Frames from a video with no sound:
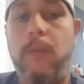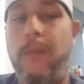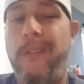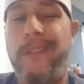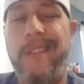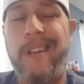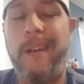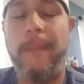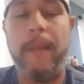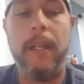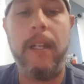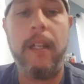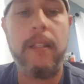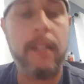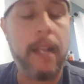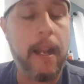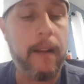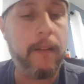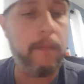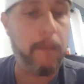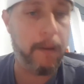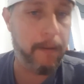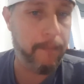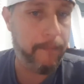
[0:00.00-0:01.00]
Whether, I mean, it doesn't
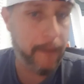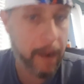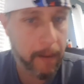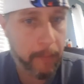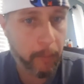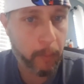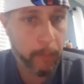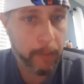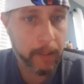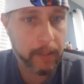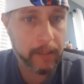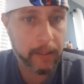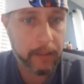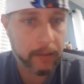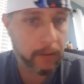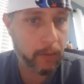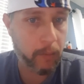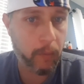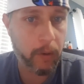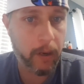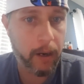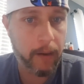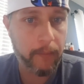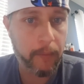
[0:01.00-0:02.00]
have to be vapor business or
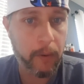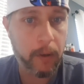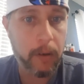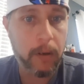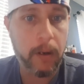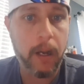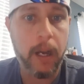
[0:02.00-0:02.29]
whatever.